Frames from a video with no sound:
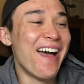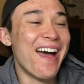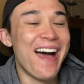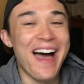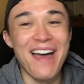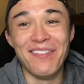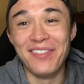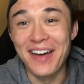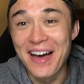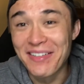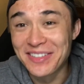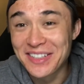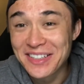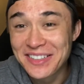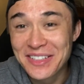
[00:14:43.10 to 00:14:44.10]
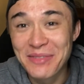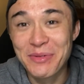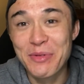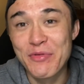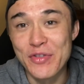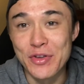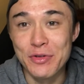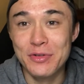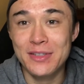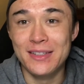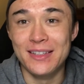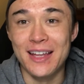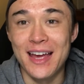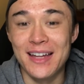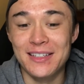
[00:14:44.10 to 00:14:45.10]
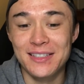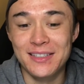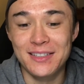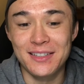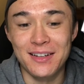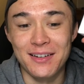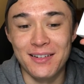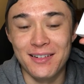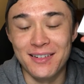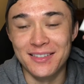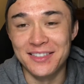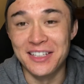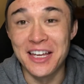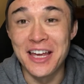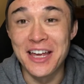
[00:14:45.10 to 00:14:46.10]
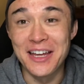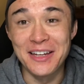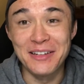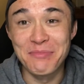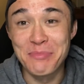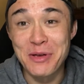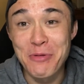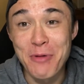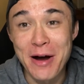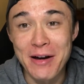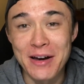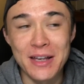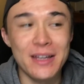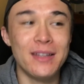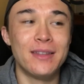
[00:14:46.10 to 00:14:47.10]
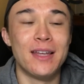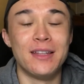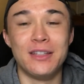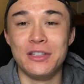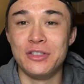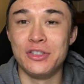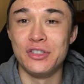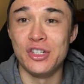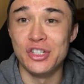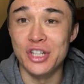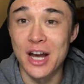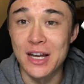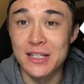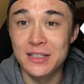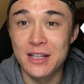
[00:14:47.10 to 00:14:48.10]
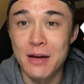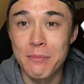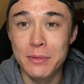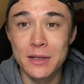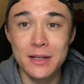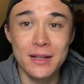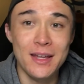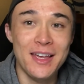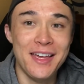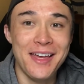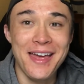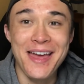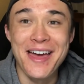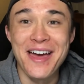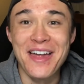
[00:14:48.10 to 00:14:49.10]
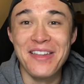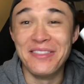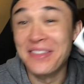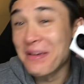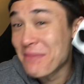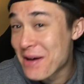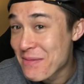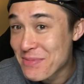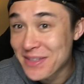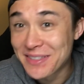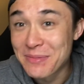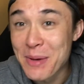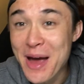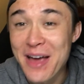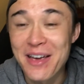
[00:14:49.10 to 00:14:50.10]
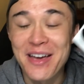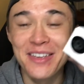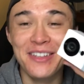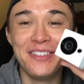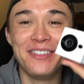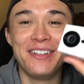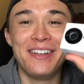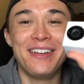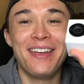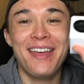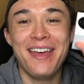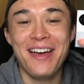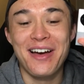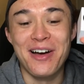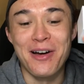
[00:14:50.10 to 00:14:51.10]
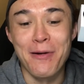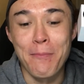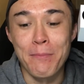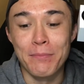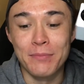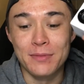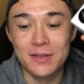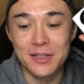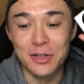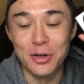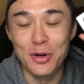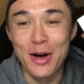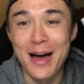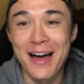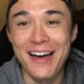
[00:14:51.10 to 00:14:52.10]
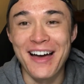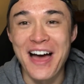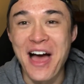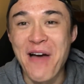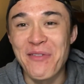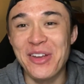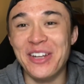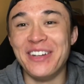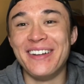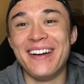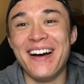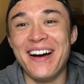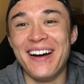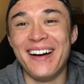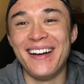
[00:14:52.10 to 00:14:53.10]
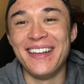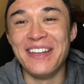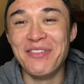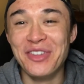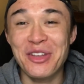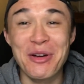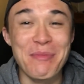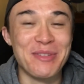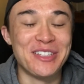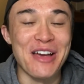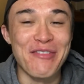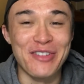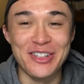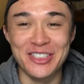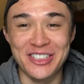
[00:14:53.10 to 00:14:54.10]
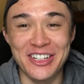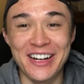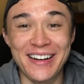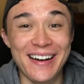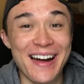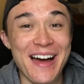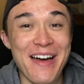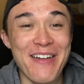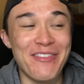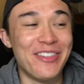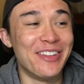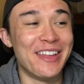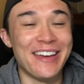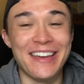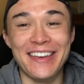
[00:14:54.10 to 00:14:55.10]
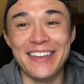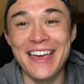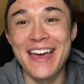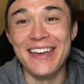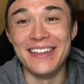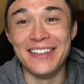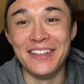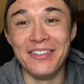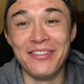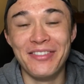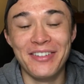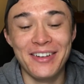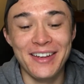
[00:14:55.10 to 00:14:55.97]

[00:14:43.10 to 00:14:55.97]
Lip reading: I've seen some reviews that say be wary that this is a Chinese company and they might be spying on you. So I mean, even though I'm a software engineer, I feel like I can't give